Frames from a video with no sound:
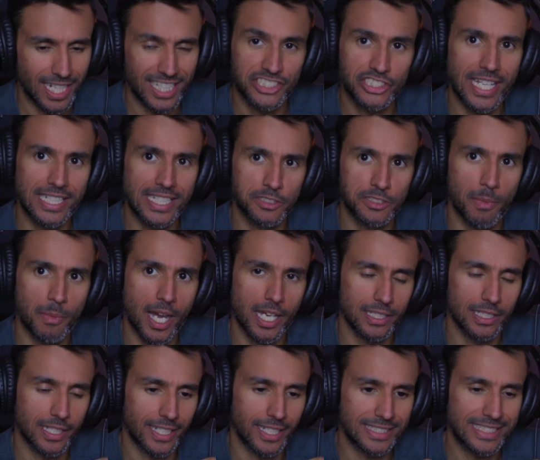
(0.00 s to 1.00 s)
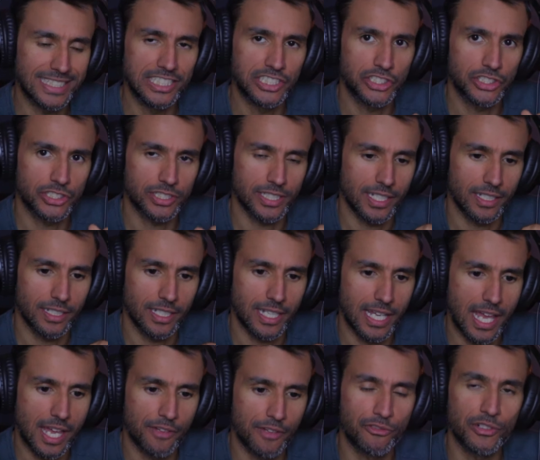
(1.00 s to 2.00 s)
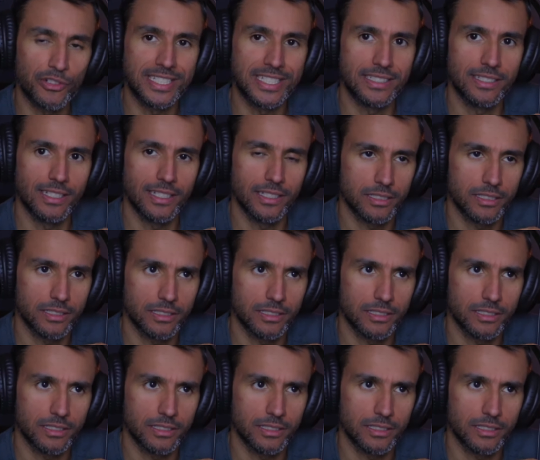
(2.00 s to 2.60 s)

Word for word: I change mine like each every